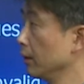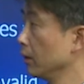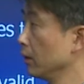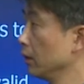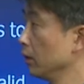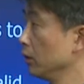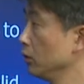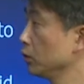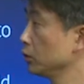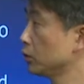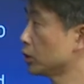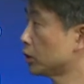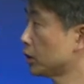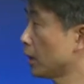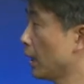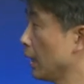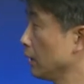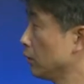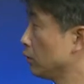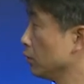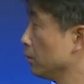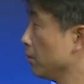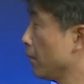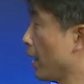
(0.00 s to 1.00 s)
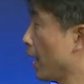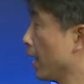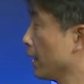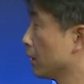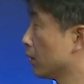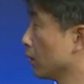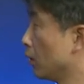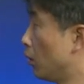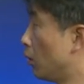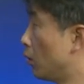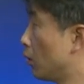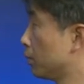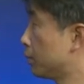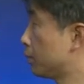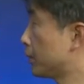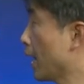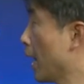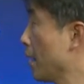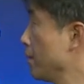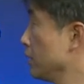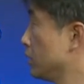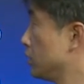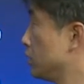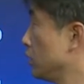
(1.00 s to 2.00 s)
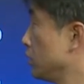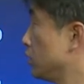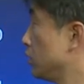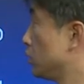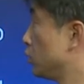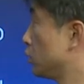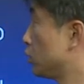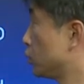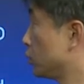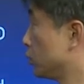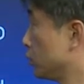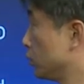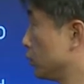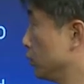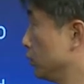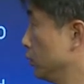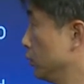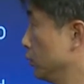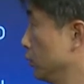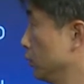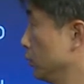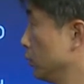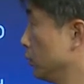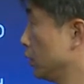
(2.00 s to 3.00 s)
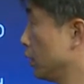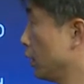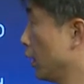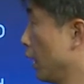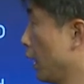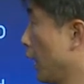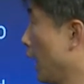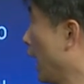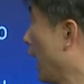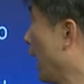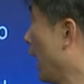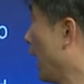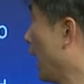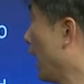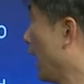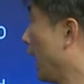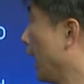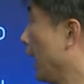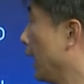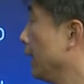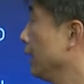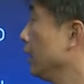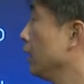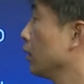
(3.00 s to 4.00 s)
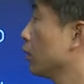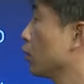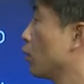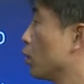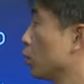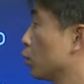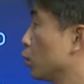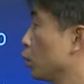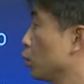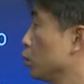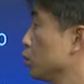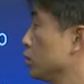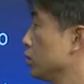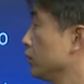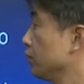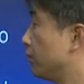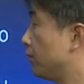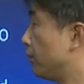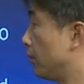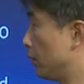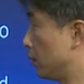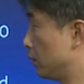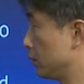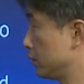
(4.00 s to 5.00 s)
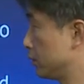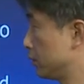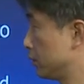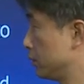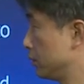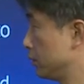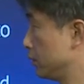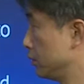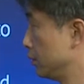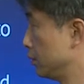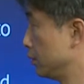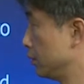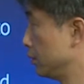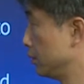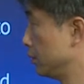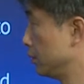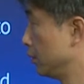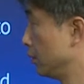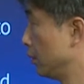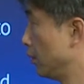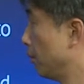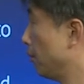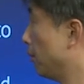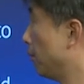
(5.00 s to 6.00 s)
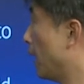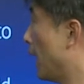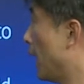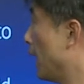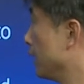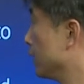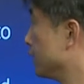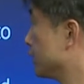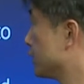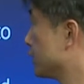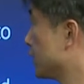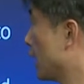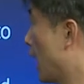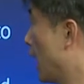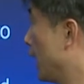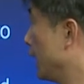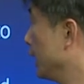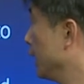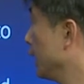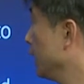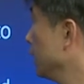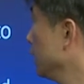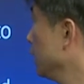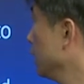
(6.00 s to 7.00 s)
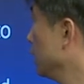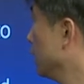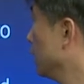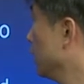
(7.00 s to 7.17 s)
you try to make all premises true and the conclusion false by assigning